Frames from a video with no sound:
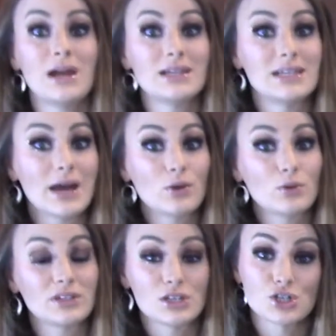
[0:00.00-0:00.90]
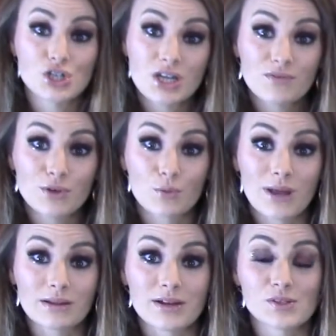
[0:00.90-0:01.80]
not only achieve your
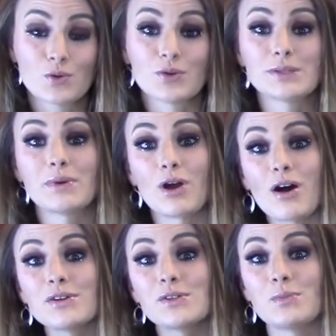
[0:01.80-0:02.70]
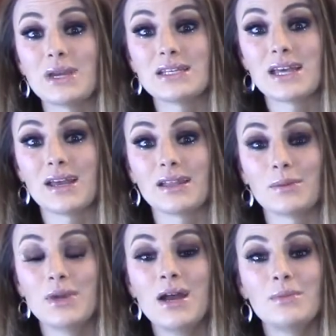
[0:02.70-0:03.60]
weight loss goals, but also maintain
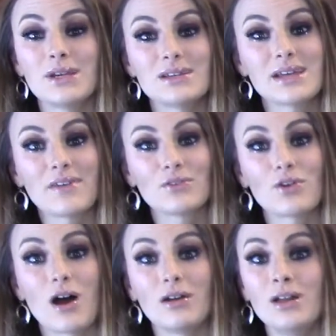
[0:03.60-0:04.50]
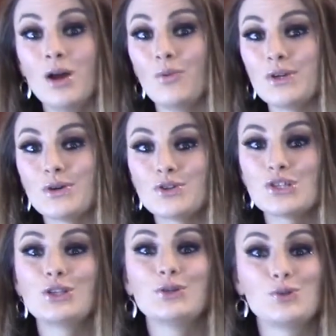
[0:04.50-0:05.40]
them. Because after all, we don't
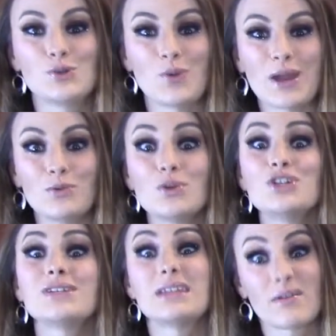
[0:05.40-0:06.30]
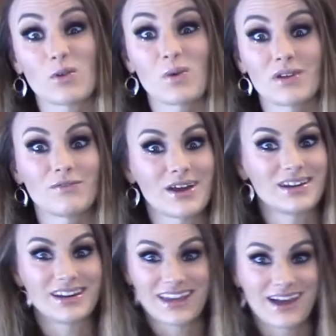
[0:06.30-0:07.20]
just lose weight, we just never want to find
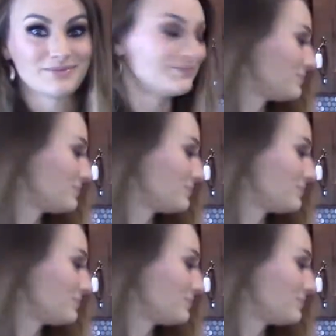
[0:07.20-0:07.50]
it again.